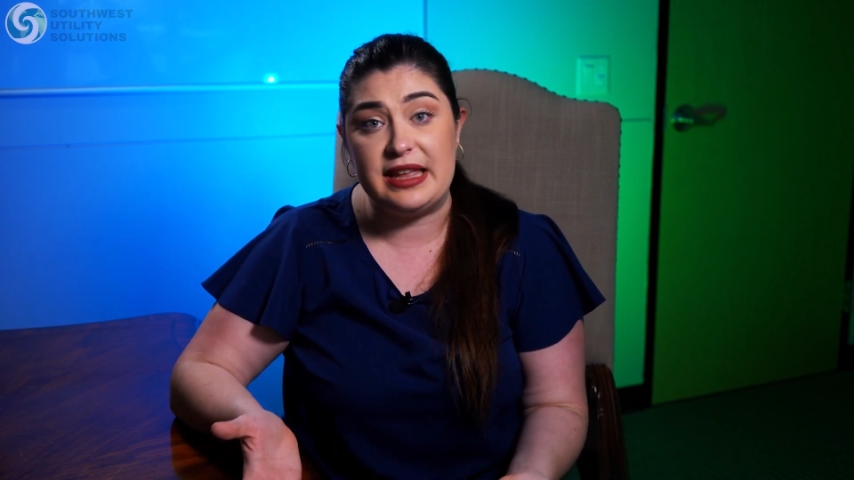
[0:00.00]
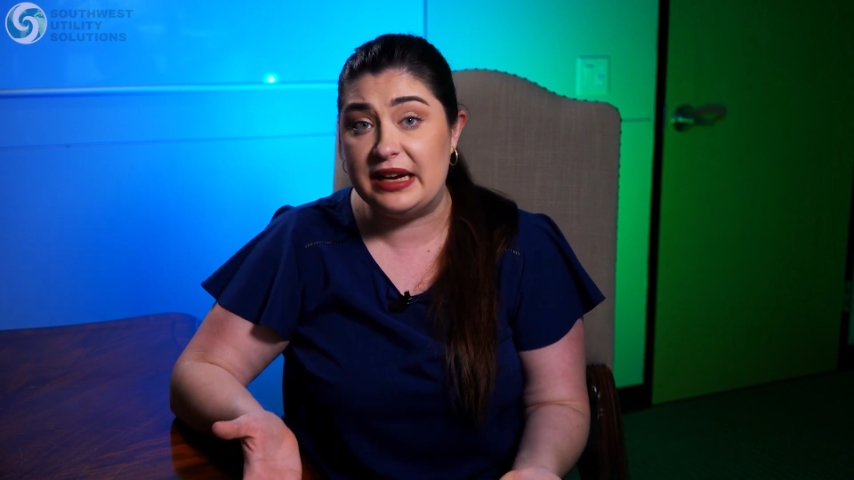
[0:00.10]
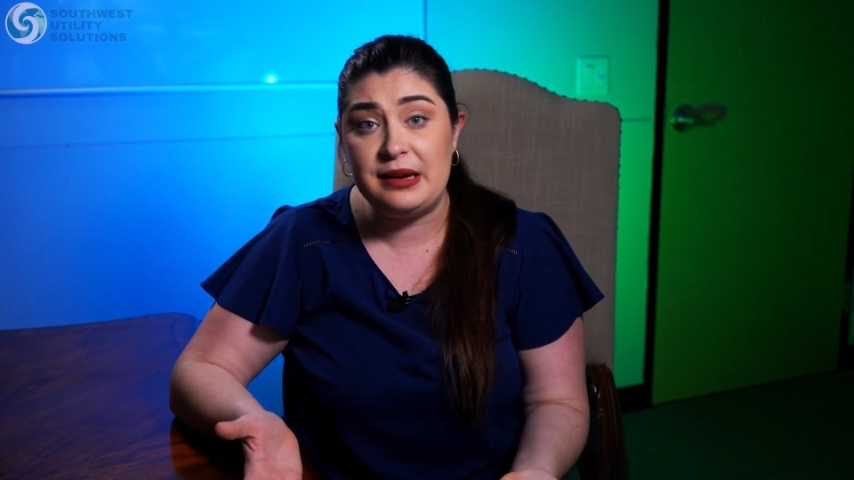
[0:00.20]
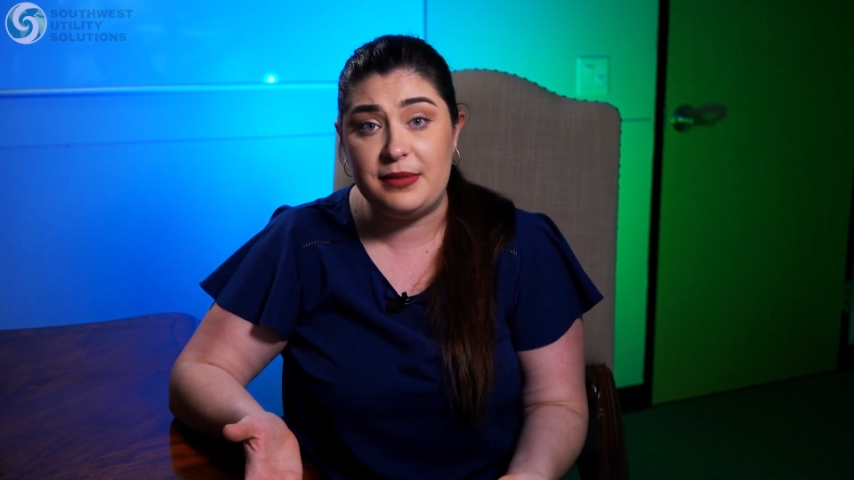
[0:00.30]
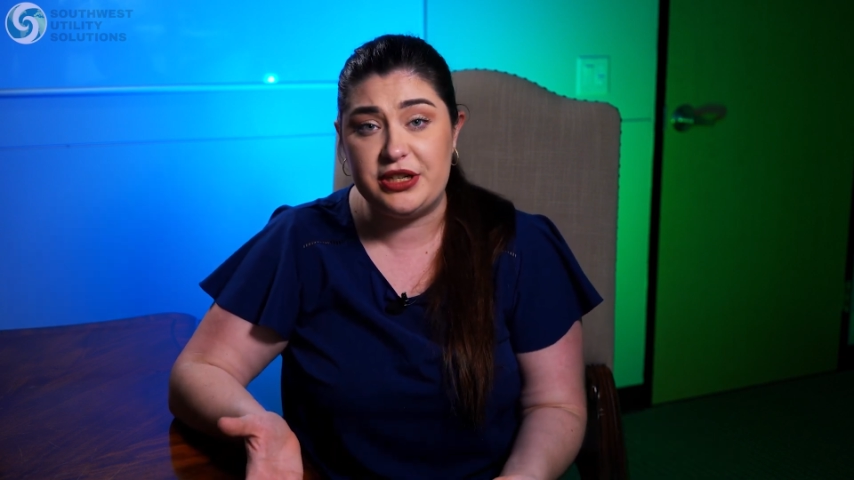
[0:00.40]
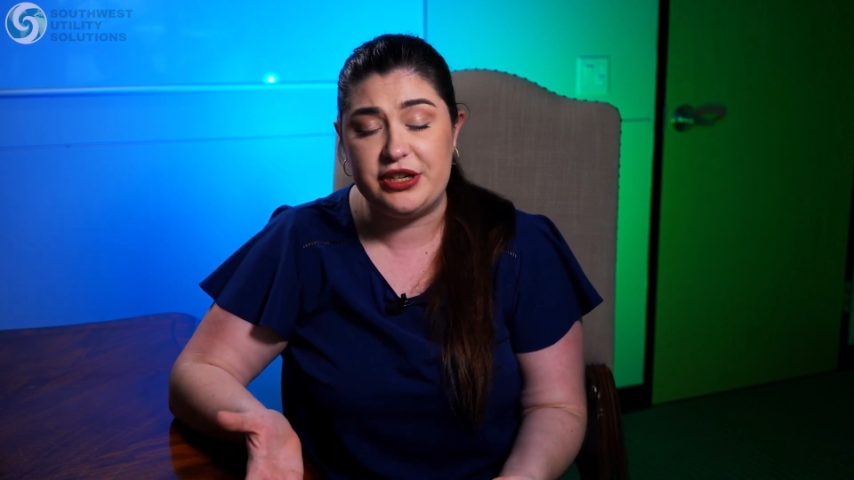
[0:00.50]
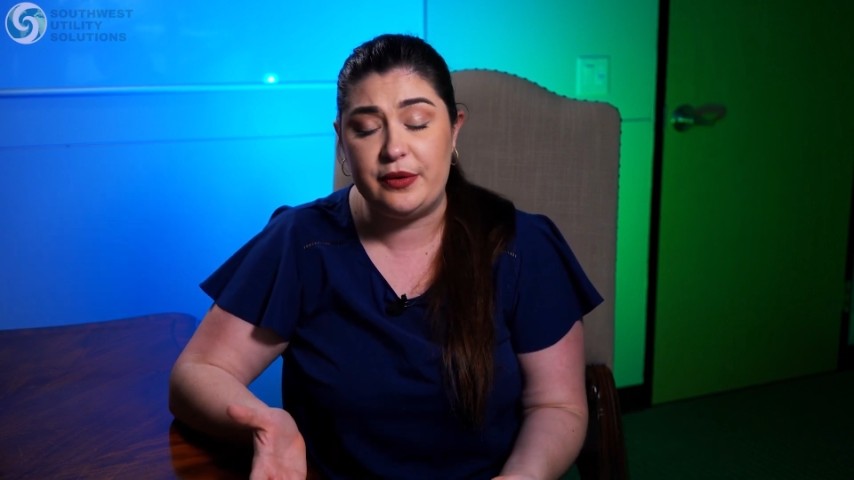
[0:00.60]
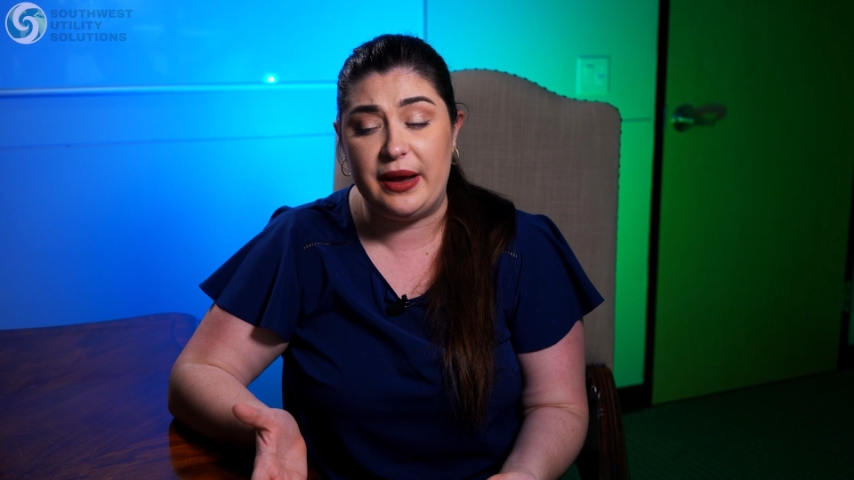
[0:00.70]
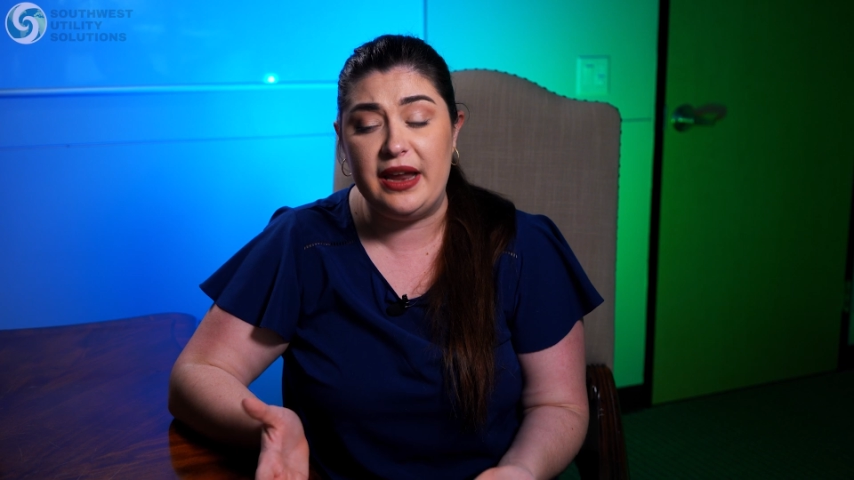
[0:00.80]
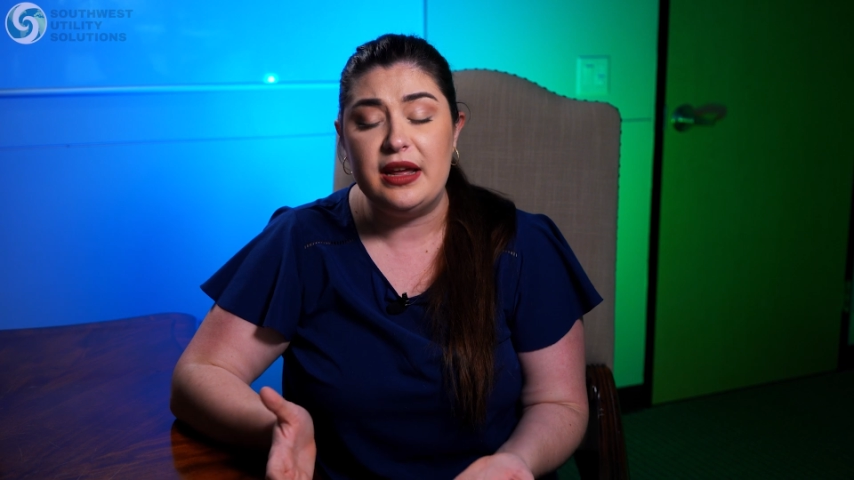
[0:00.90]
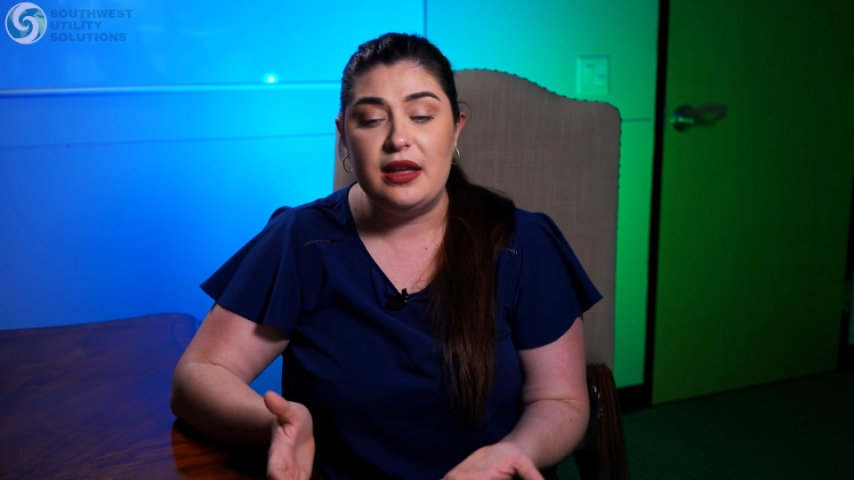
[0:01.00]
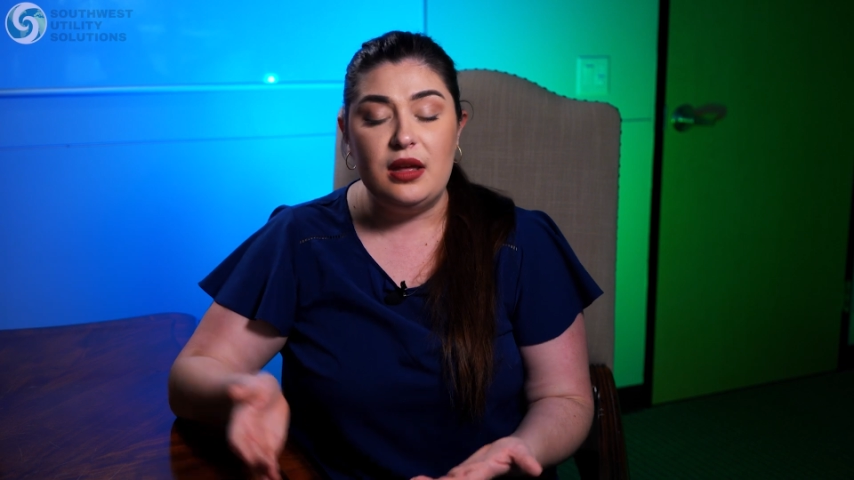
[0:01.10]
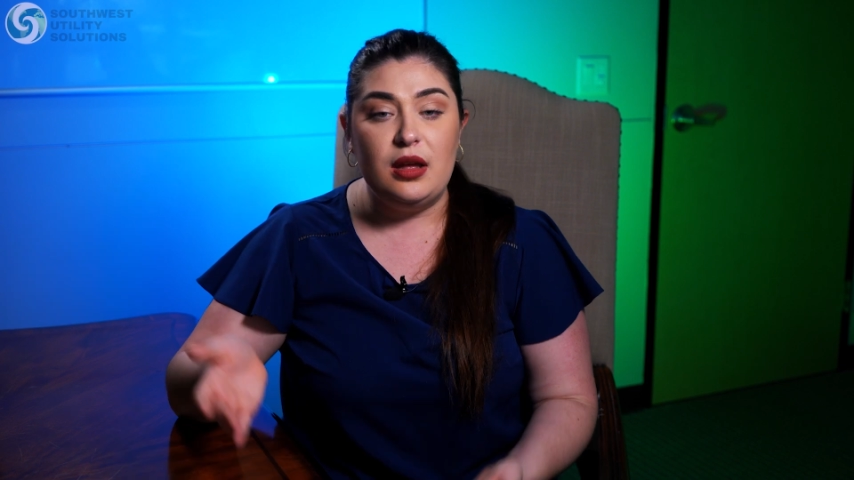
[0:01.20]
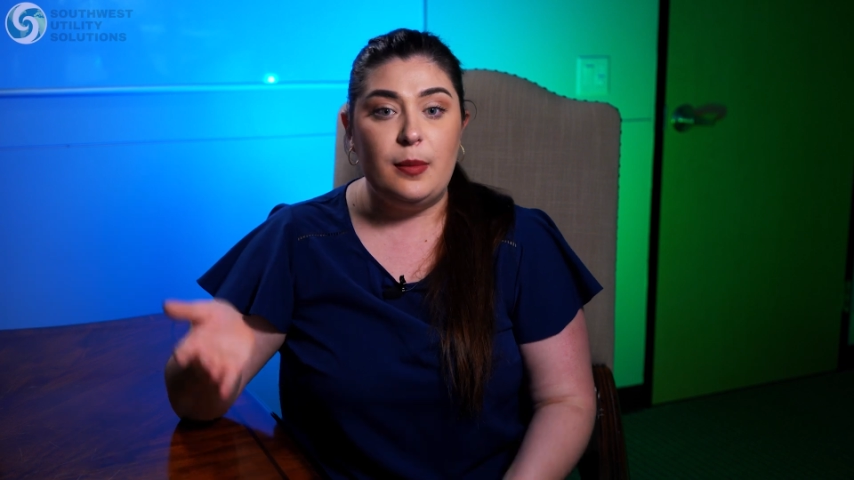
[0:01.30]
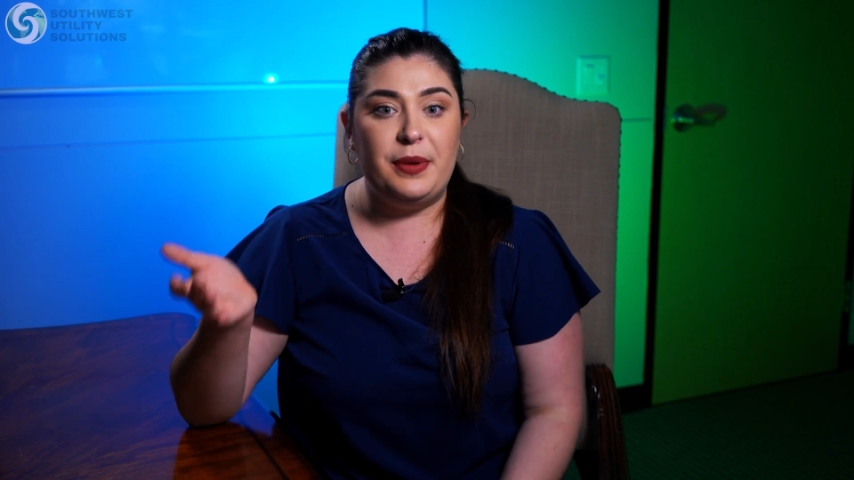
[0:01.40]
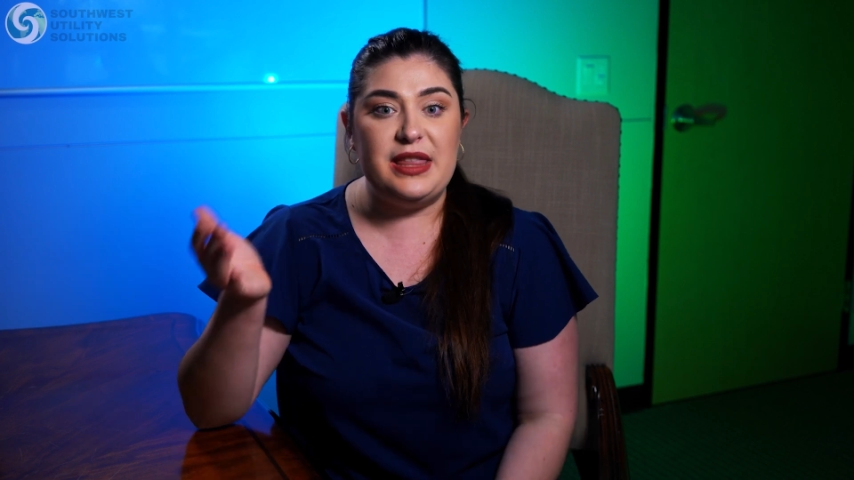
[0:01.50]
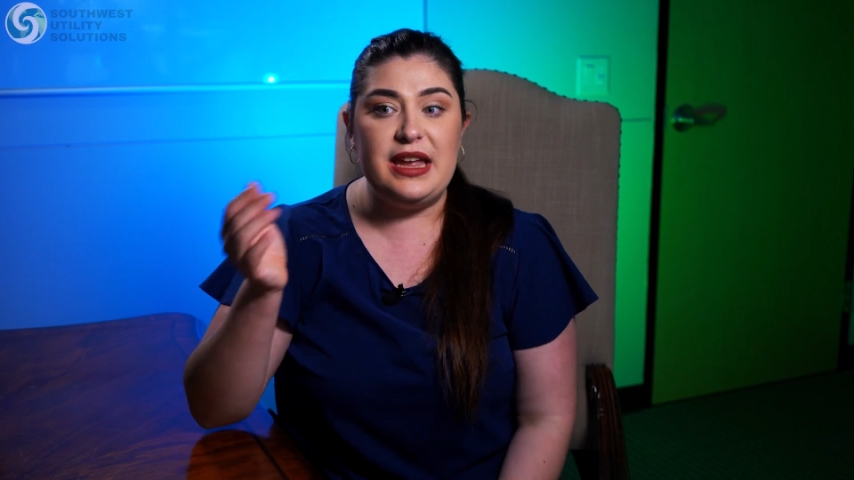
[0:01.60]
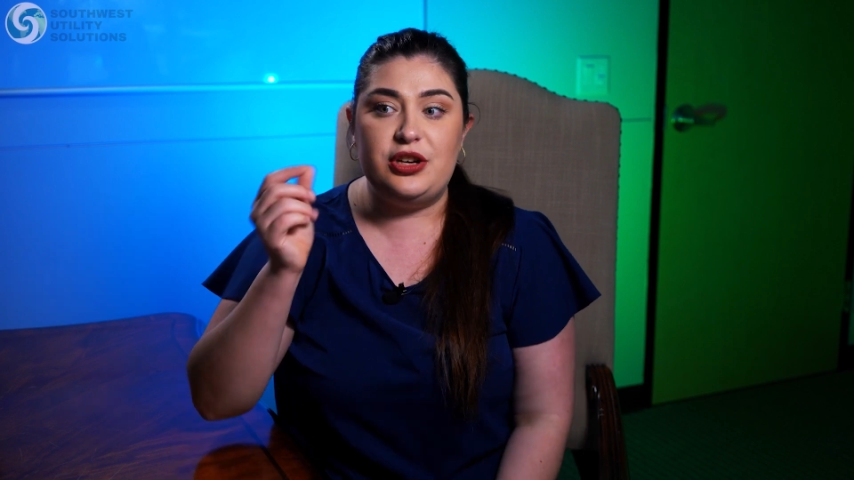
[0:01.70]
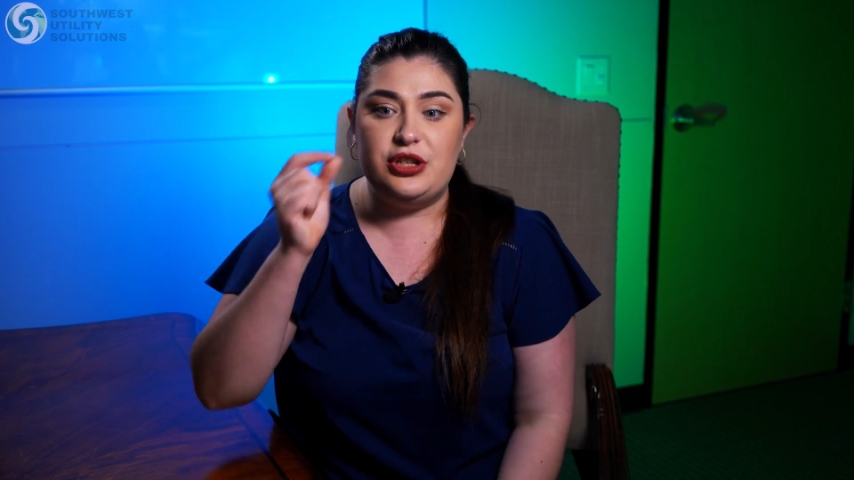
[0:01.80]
They didn't mean to do it, but they had